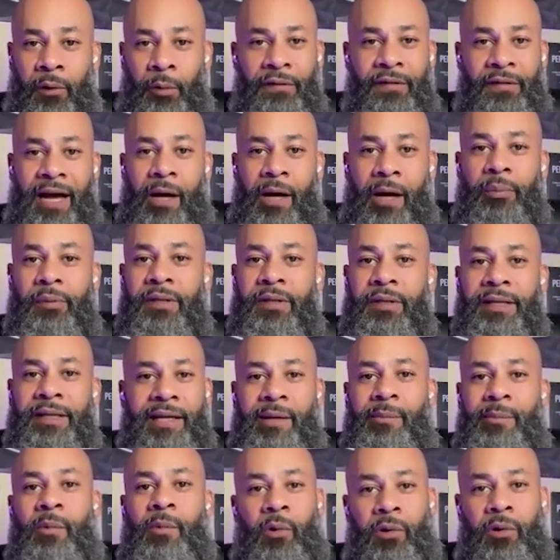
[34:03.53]
We've got
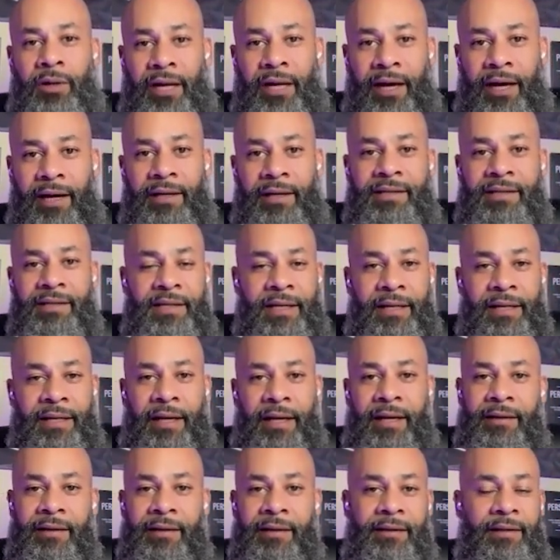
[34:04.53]
plenty more, guys.
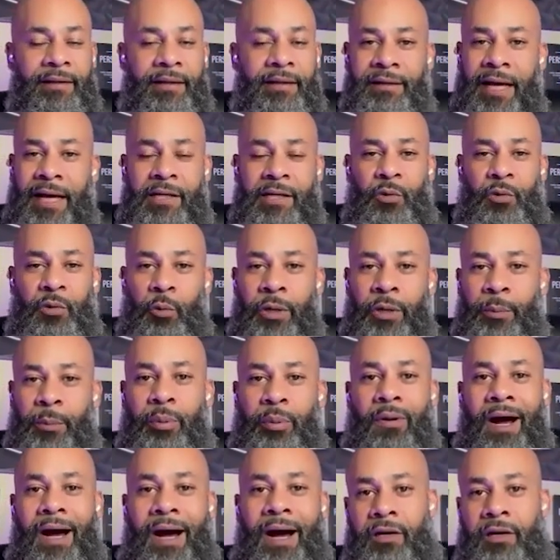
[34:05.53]
And that's what we
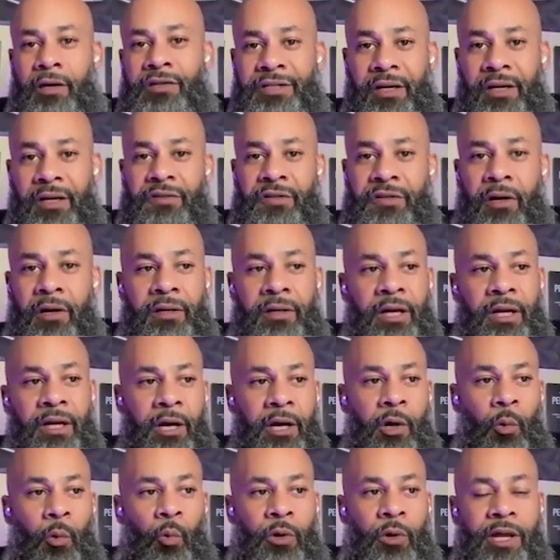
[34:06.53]
pride ourselves on.
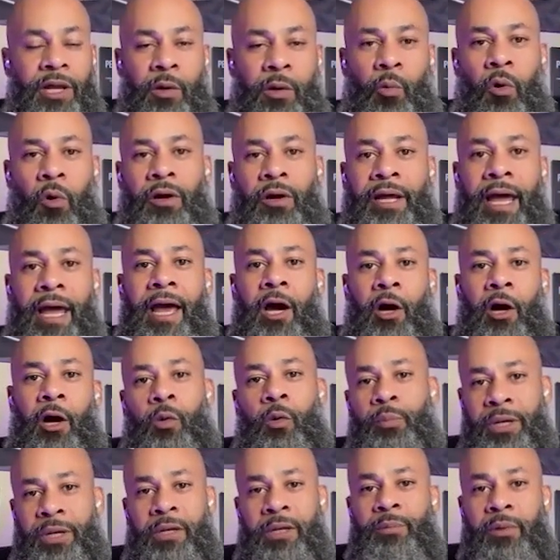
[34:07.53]
We want to
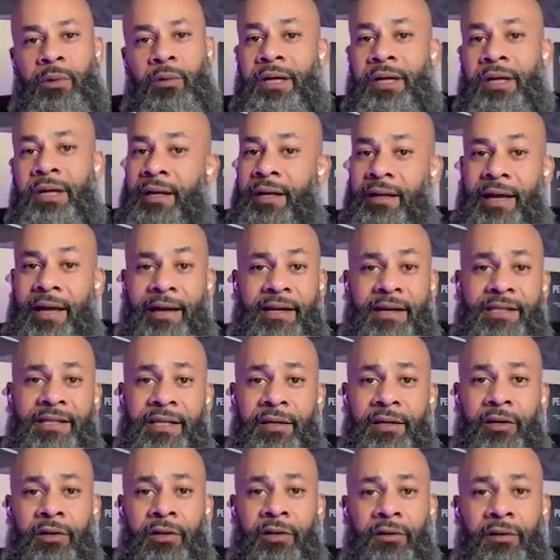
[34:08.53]
help people. Like I
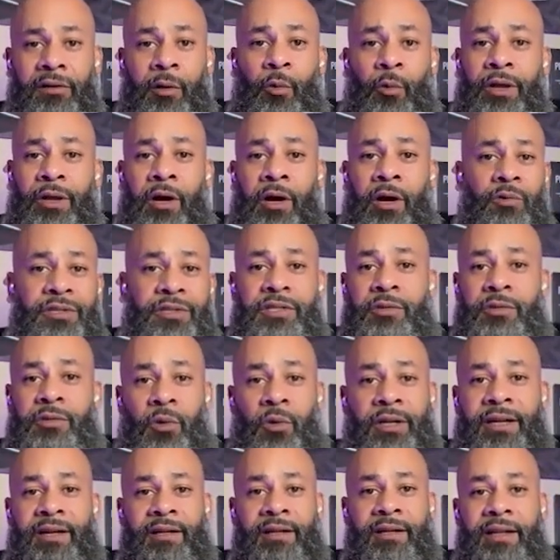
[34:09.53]
said earlier, we don't just
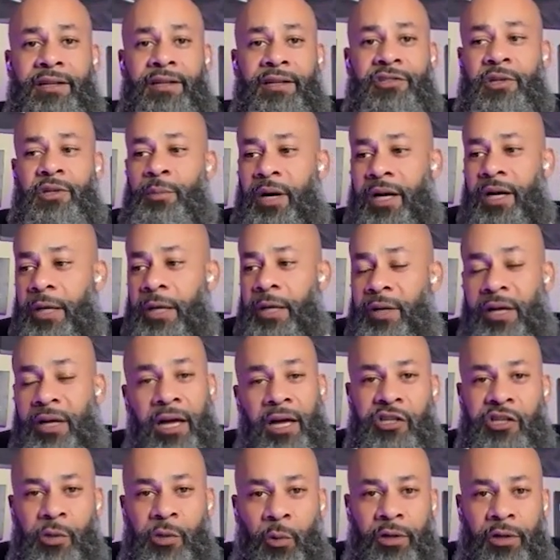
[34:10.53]
want to collect your money
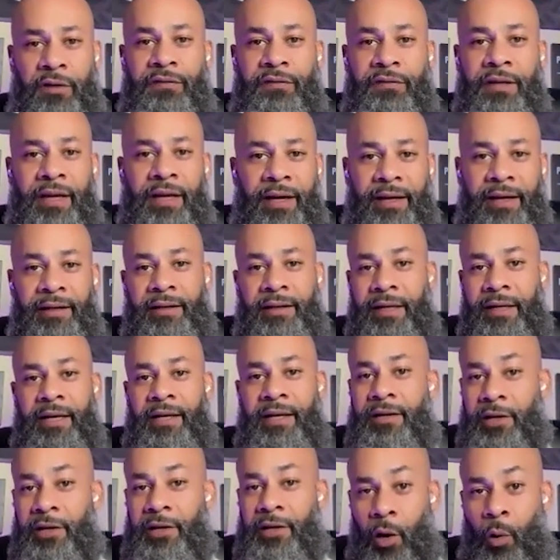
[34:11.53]
because you want a VA.
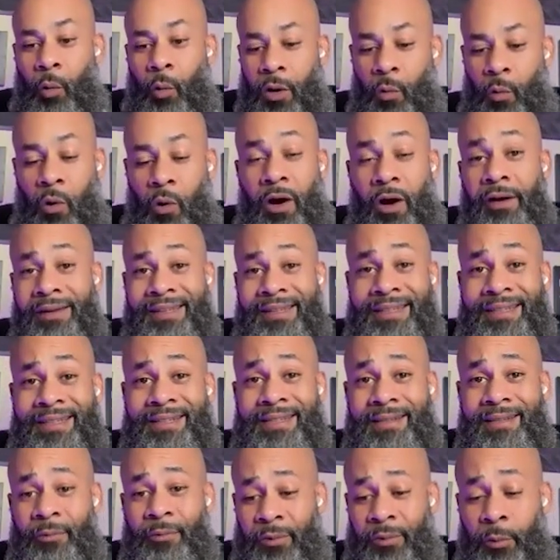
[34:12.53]
No,
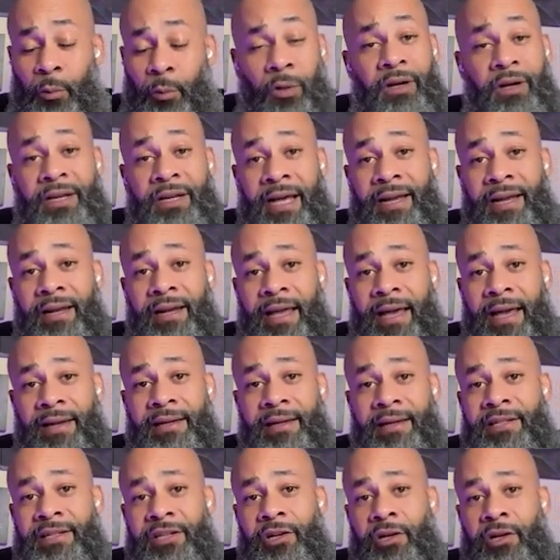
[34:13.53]
we're
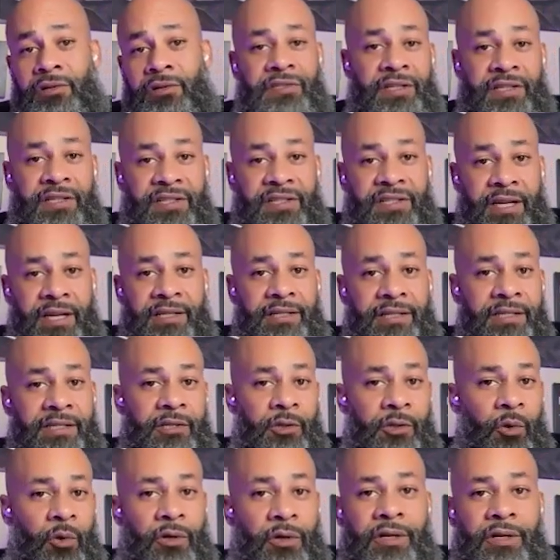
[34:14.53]
dedicated to your success as
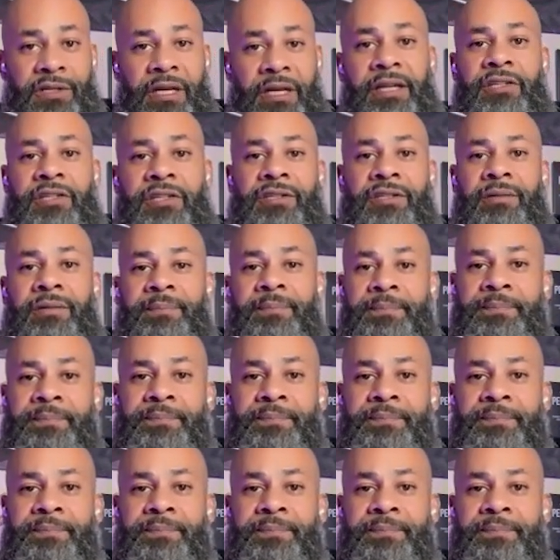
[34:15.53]
an organization.